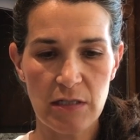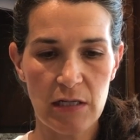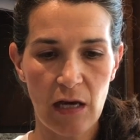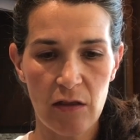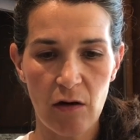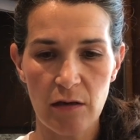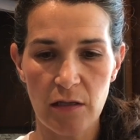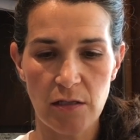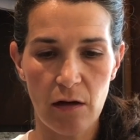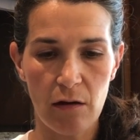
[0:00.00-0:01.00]
together at
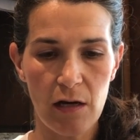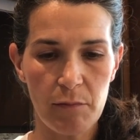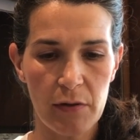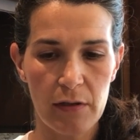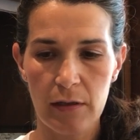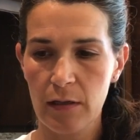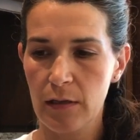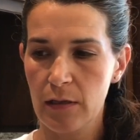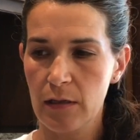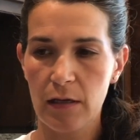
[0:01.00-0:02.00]
the top,
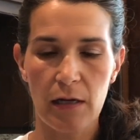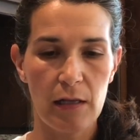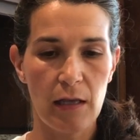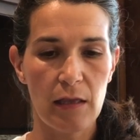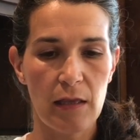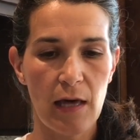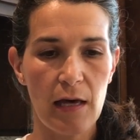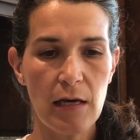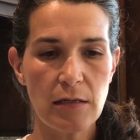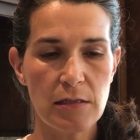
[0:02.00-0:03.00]
kind of like
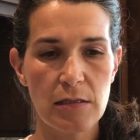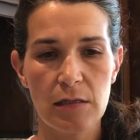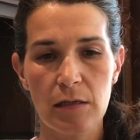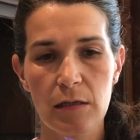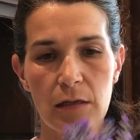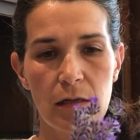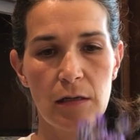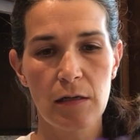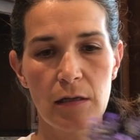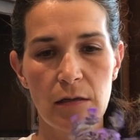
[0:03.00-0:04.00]
that,
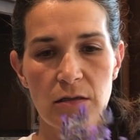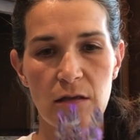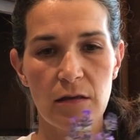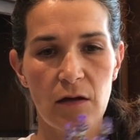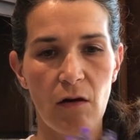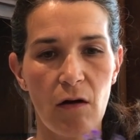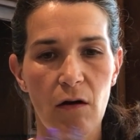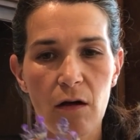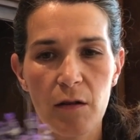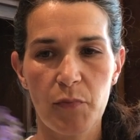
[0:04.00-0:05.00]
so that they're
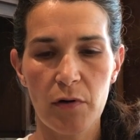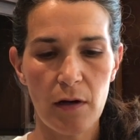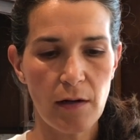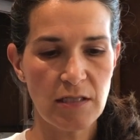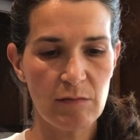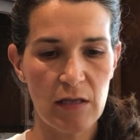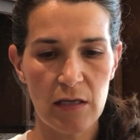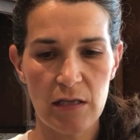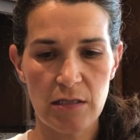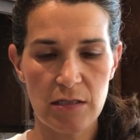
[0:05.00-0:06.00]
all
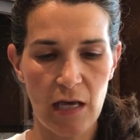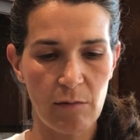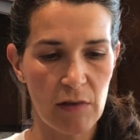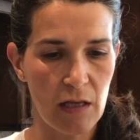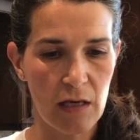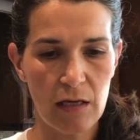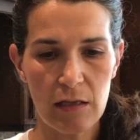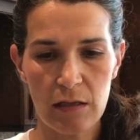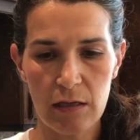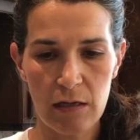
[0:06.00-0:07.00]
approximately the same
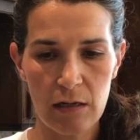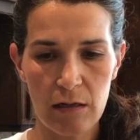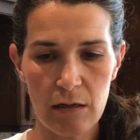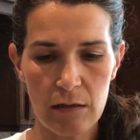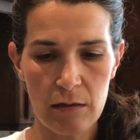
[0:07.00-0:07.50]
length here.